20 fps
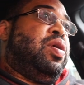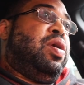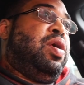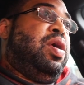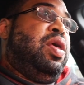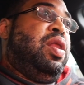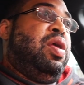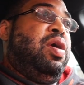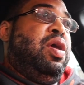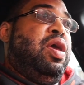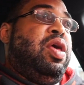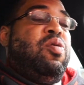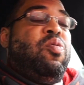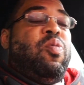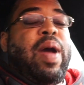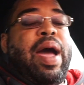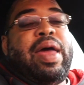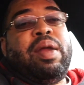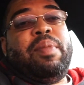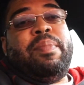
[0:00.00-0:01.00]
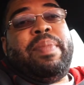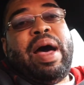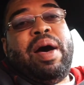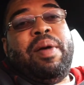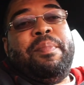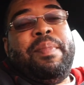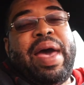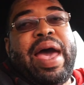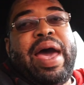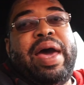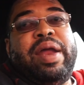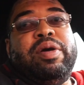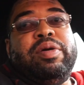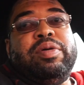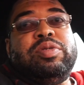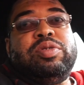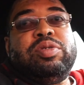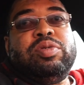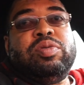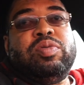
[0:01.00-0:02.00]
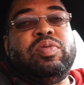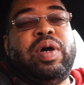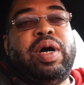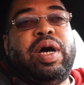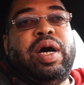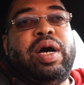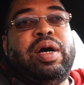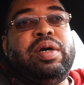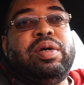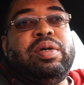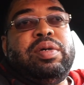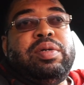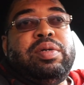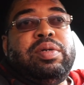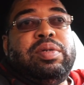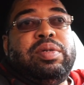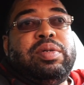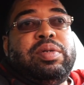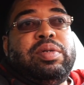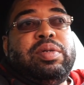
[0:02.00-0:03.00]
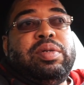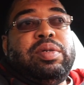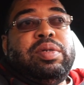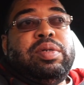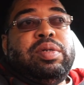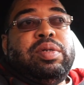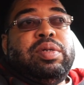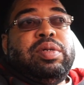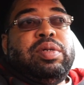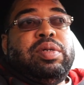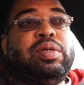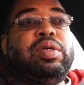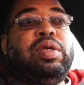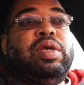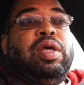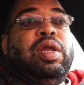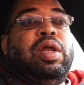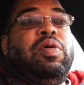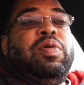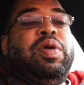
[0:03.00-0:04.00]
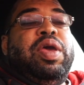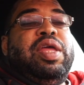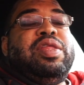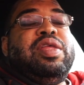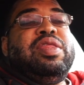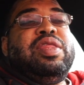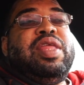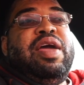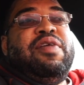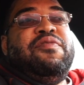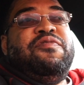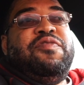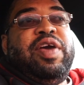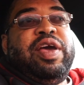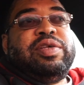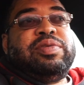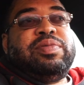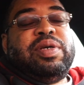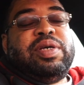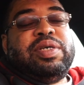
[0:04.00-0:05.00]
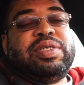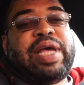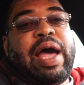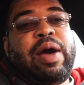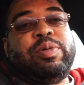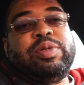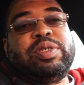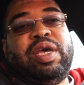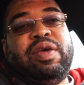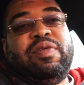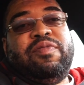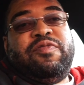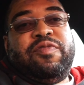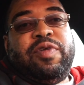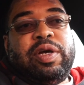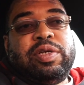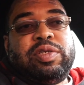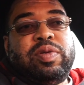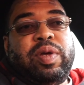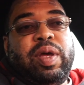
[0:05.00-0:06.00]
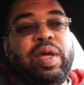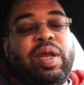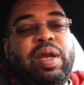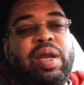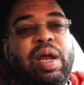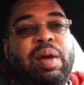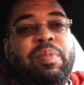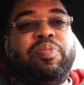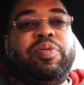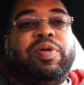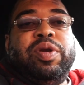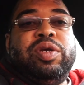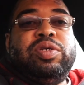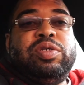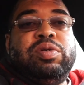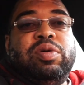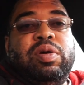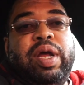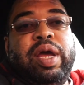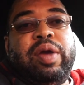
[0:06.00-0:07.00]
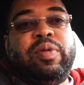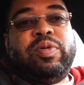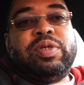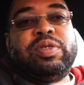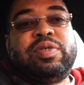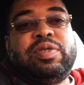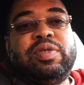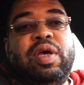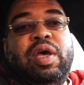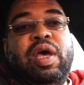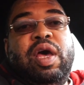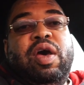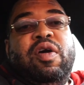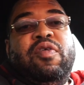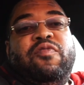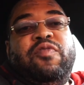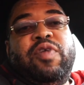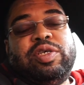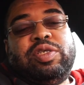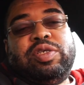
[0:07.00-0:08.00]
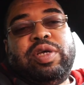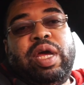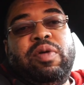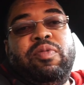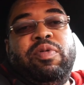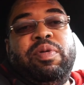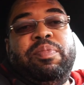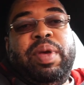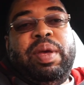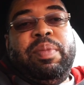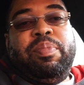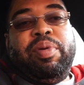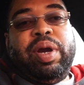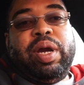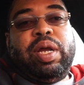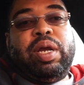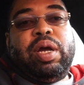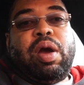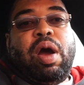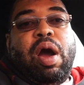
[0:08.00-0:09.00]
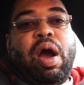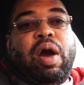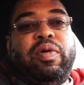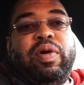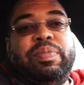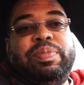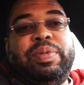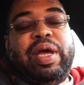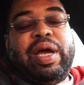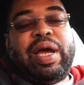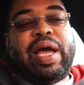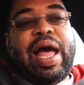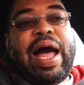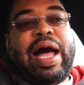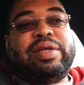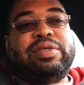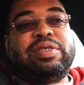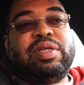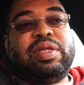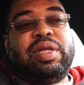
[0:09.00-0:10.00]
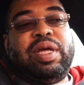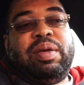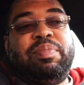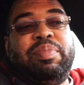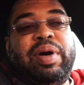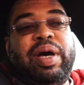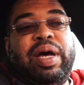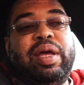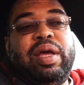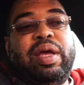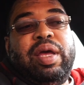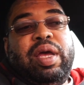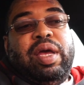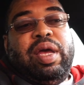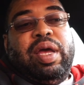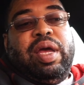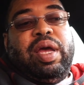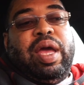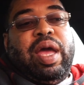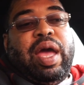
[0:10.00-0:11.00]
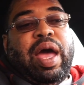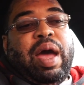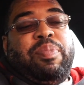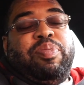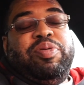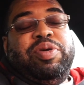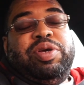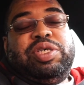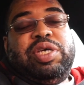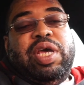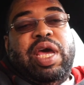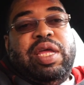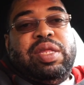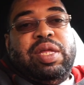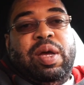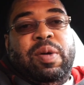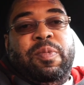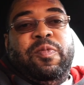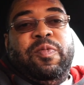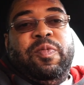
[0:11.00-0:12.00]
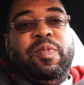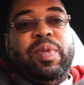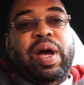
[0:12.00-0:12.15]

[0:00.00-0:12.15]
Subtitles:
in a roundabout manner to you know, get the thing fixed, because I was getting frustrated, and I'm pretty sure they was frustrated with me bringing the car up there constantly. But I appreciate them